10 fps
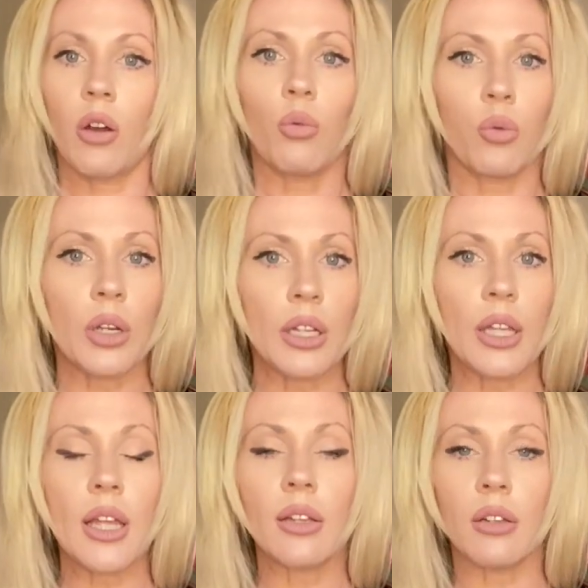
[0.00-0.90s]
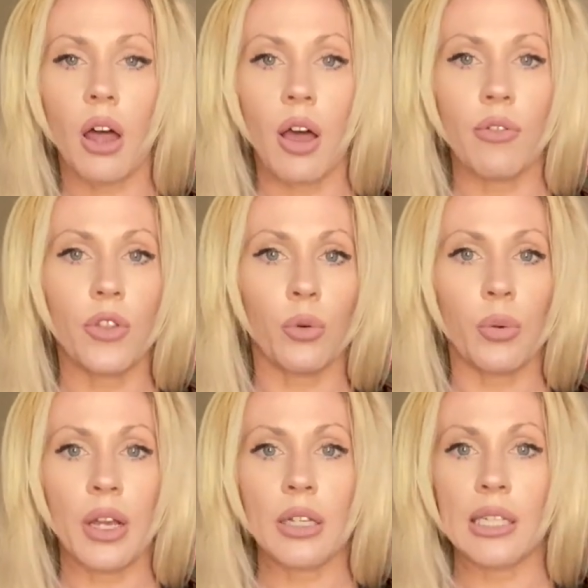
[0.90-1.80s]
really love their
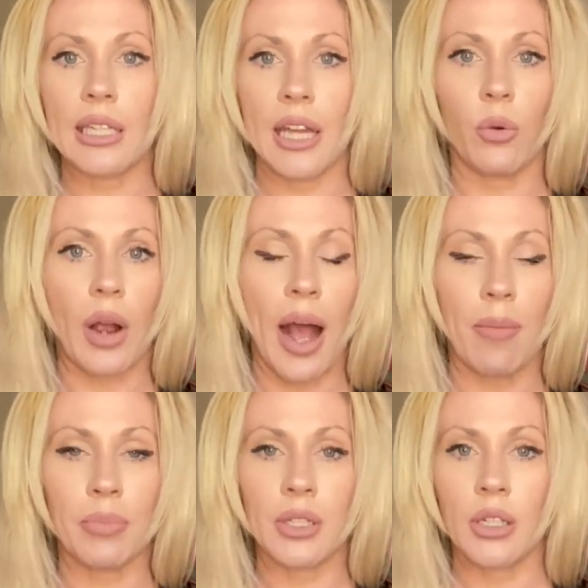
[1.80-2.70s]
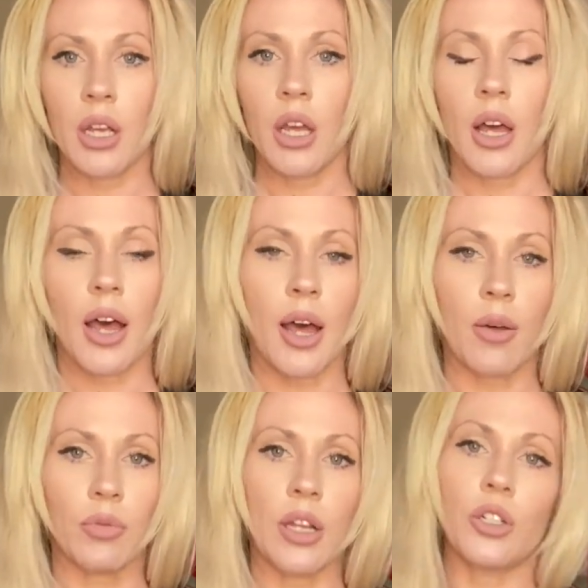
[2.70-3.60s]
ring sling wraps.
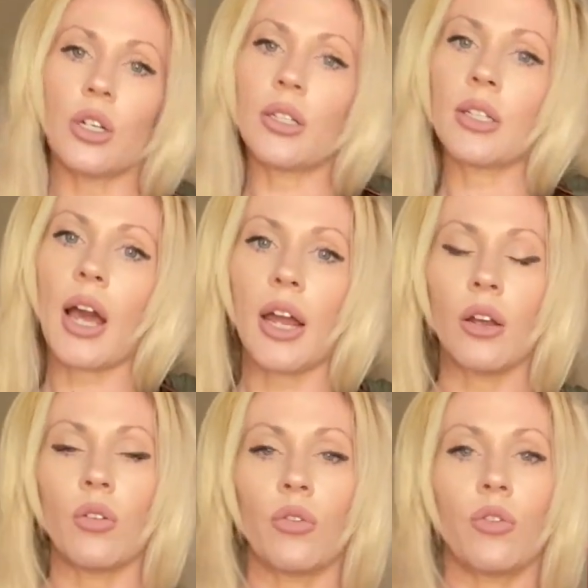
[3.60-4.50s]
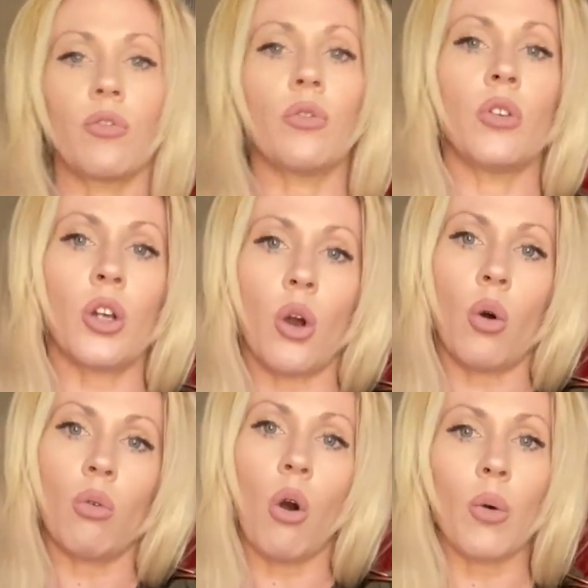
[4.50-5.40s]
They just kind of, you
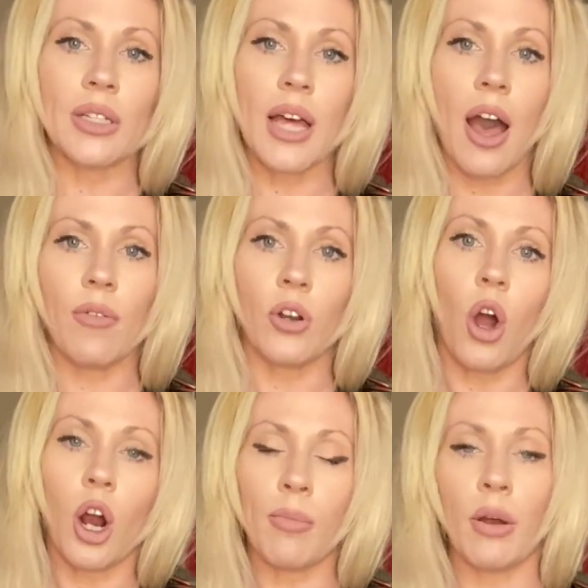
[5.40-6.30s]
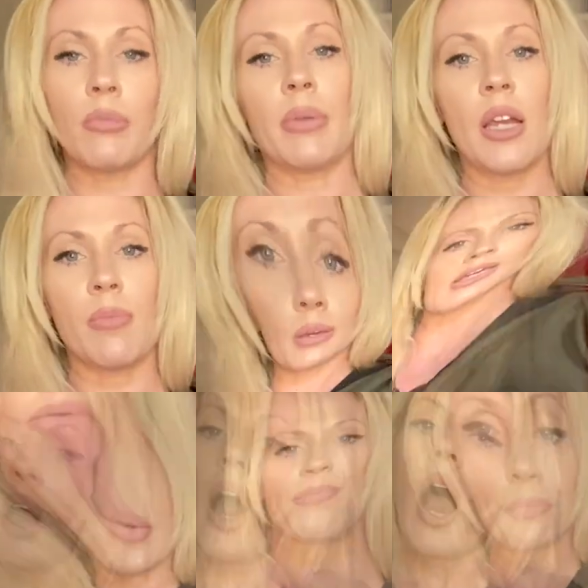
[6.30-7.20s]
know, always have an arm on
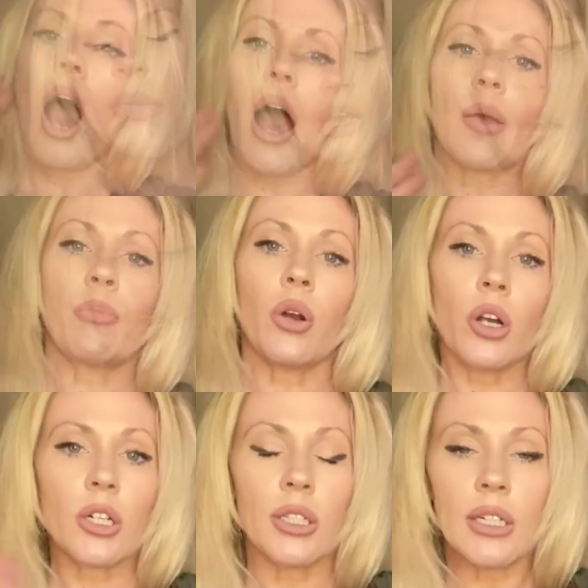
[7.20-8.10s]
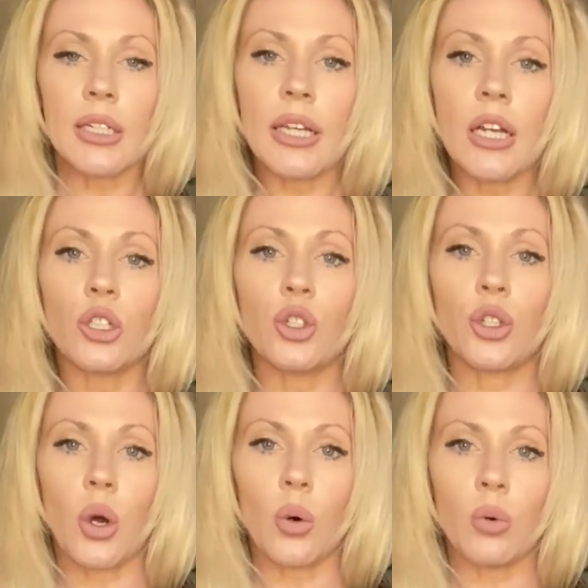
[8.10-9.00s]
baby. I personally
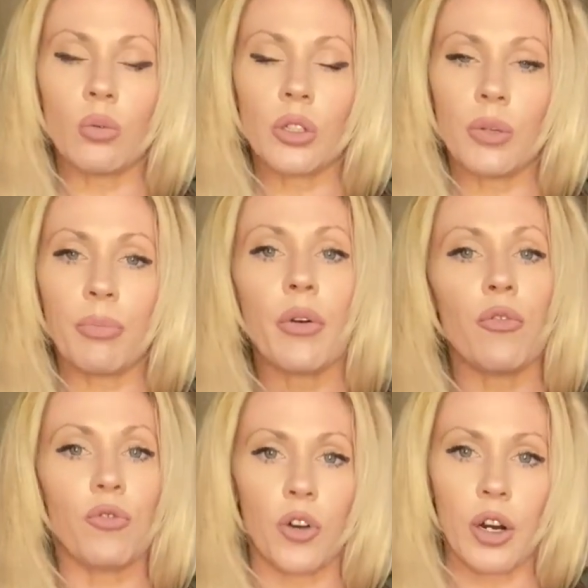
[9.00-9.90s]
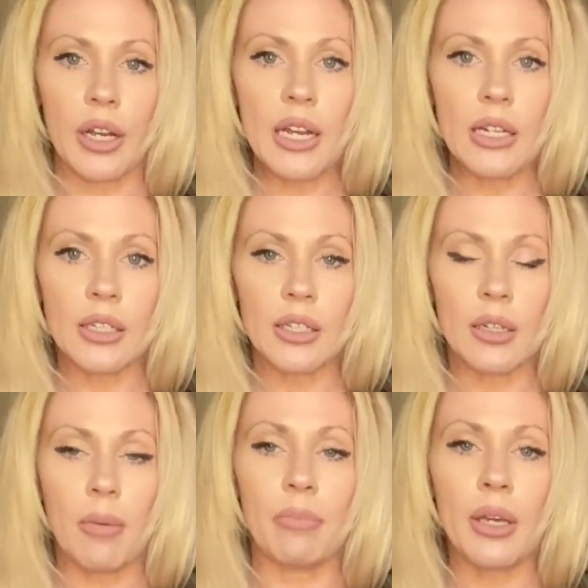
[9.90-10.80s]
don't prefer it
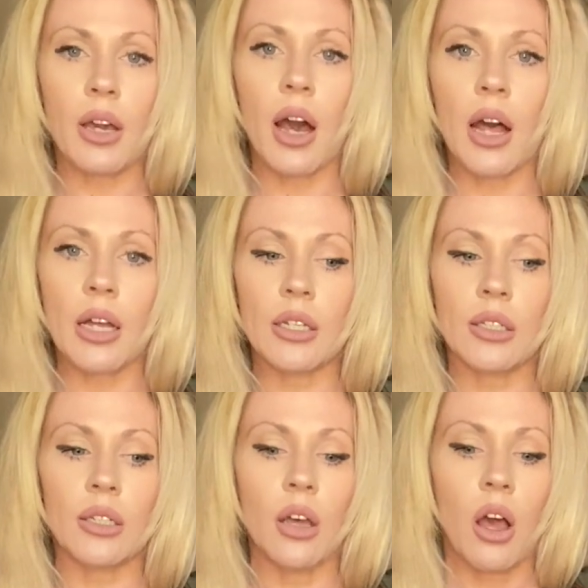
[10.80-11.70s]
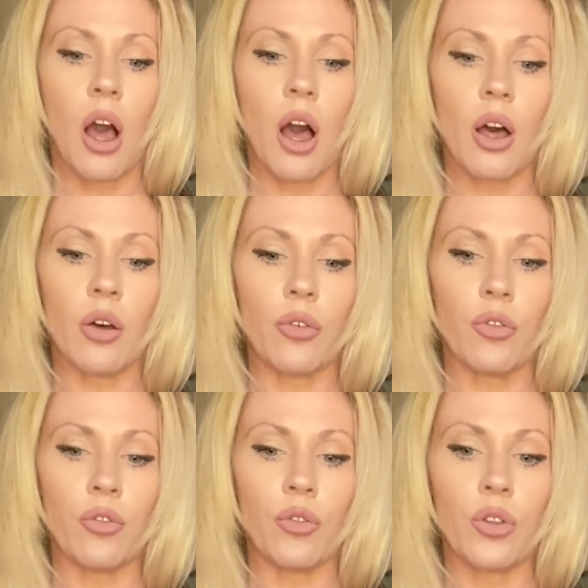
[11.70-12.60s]
because
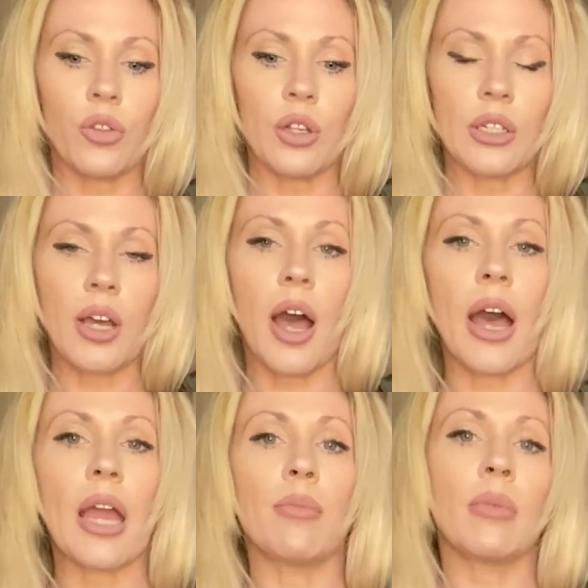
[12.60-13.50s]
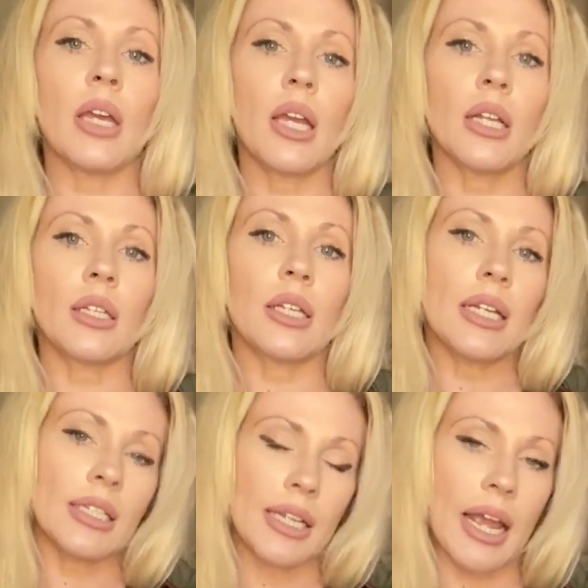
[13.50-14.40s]
of the time it
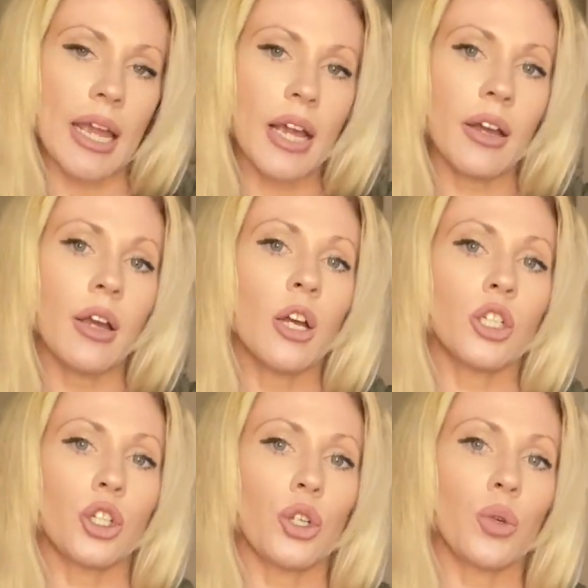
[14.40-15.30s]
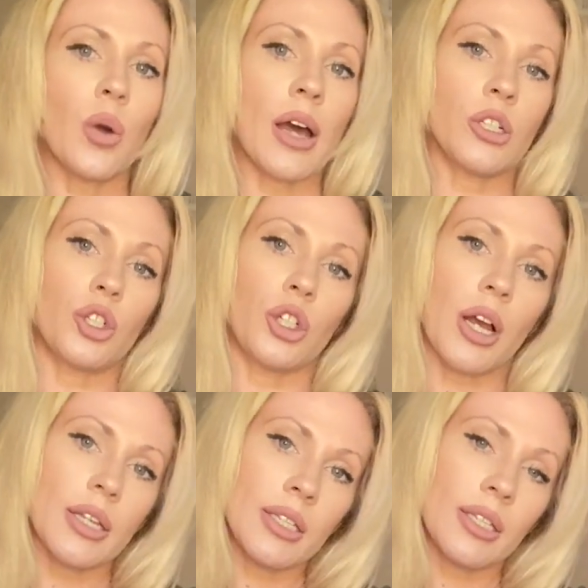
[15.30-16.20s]
can take to
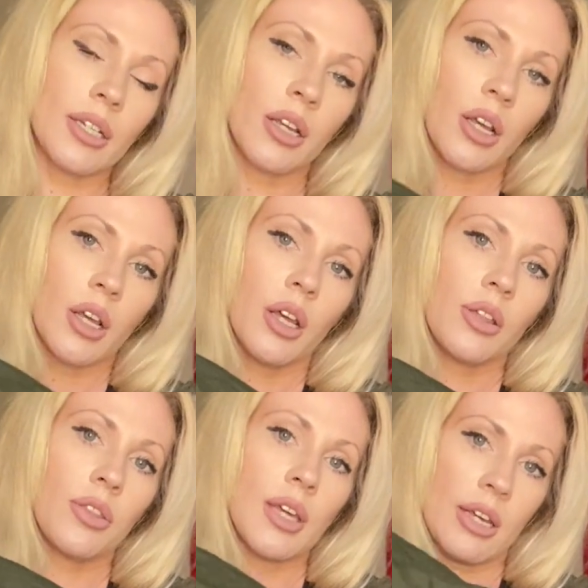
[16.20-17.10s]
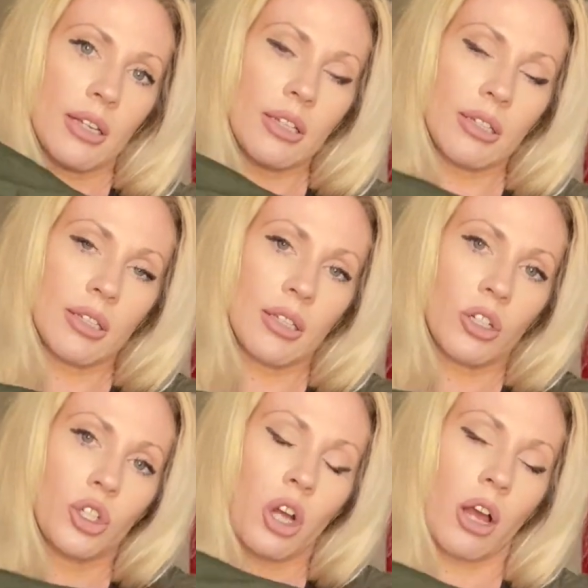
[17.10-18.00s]
adjust this
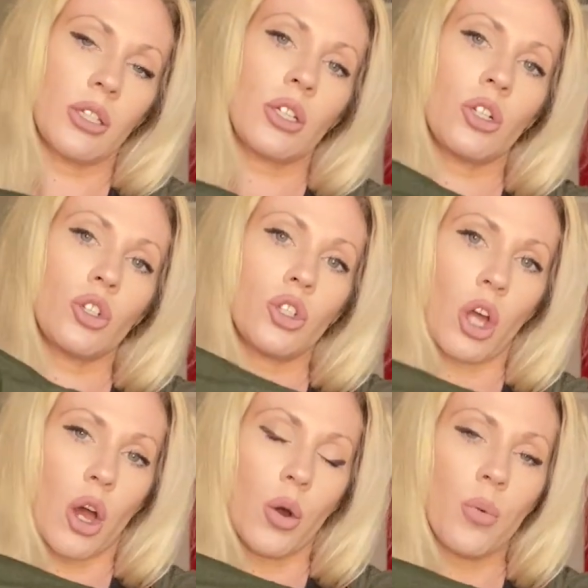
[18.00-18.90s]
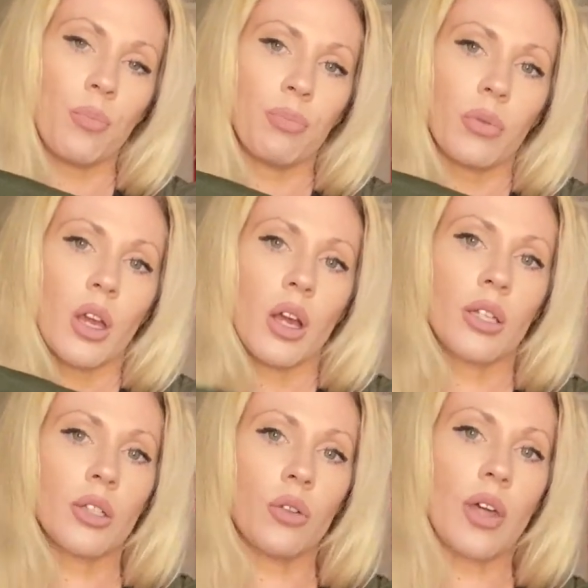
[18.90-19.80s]
just so
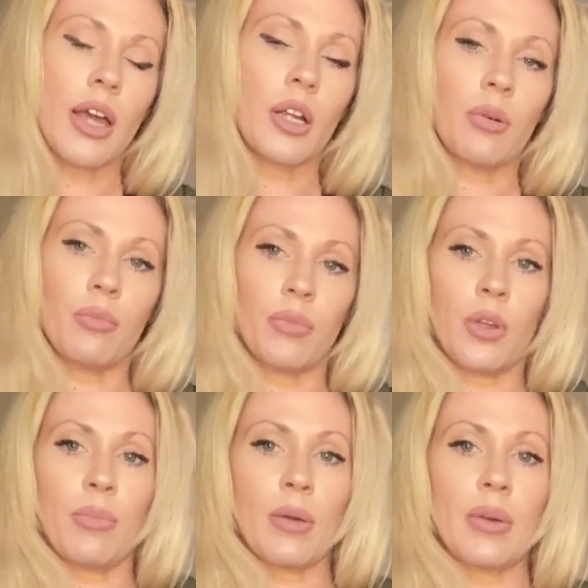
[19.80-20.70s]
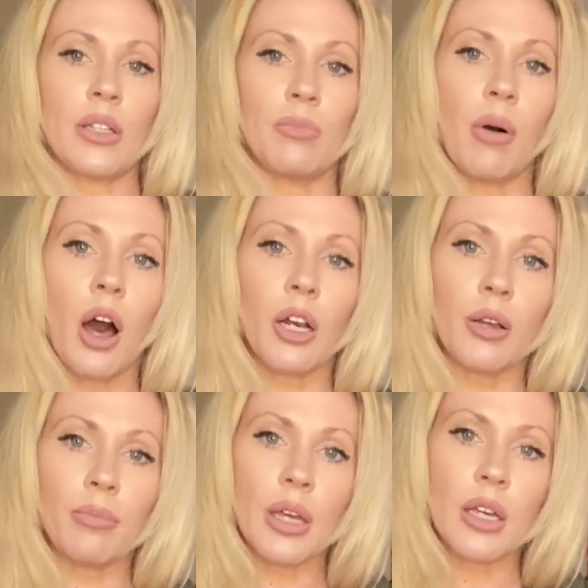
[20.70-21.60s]
that the baby's
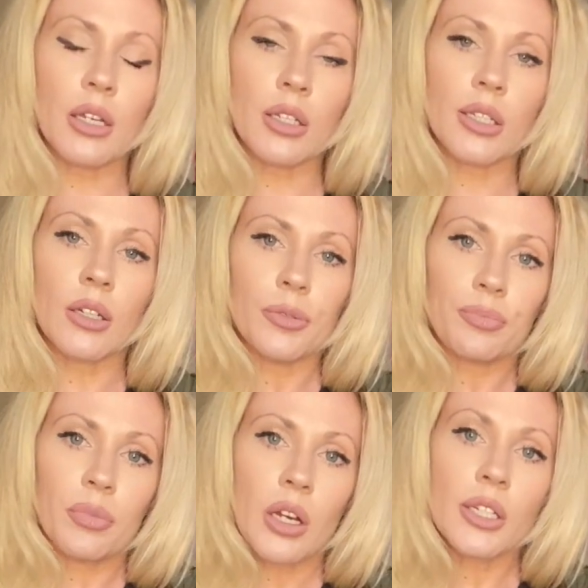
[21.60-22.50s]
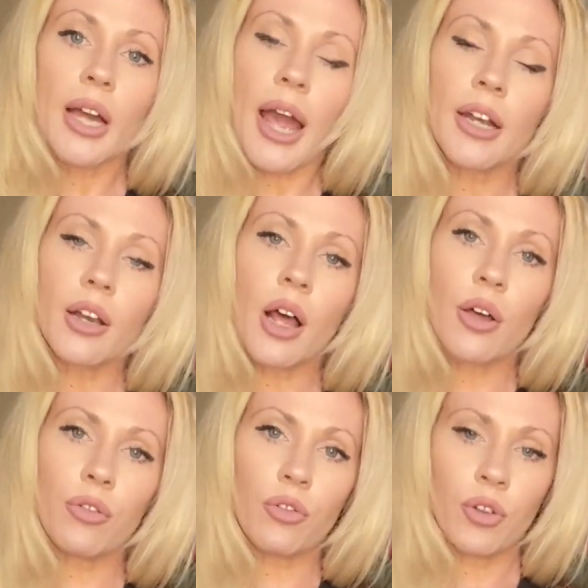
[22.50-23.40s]
bottom is tight
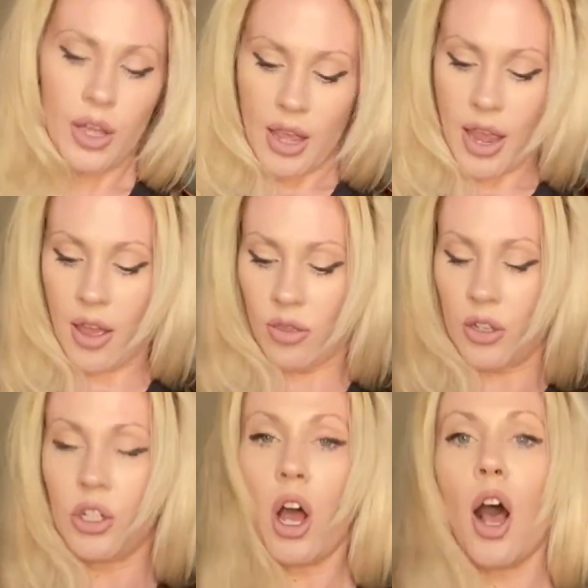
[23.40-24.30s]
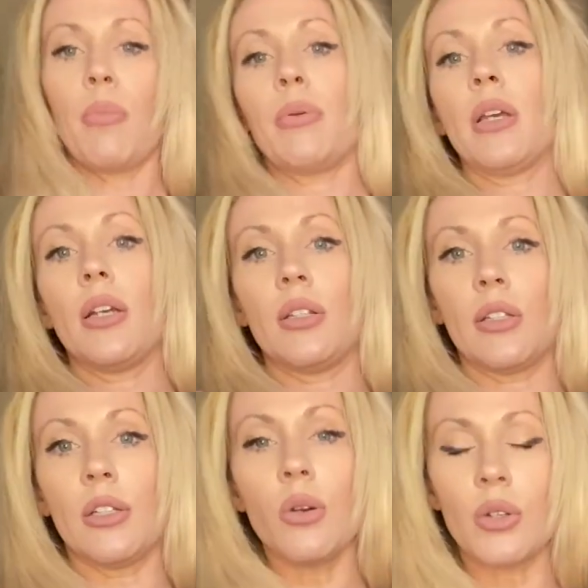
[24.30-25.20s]
enough and the top is
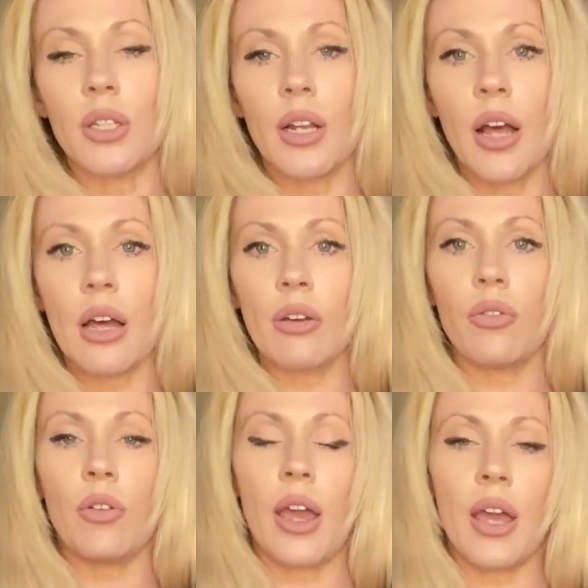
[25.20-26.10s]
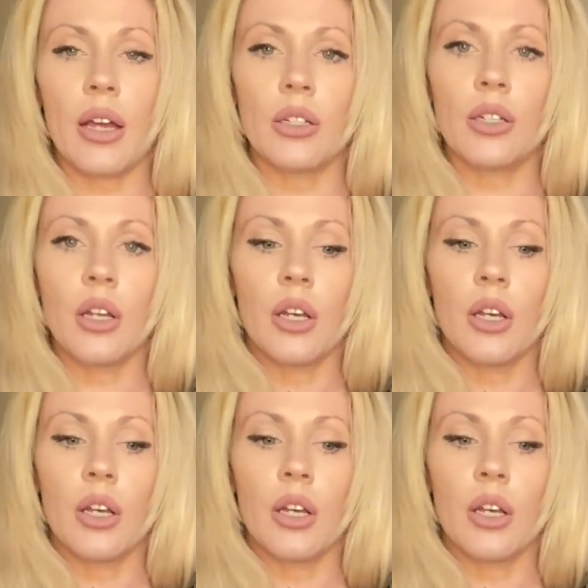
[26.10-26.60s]
loose enough. And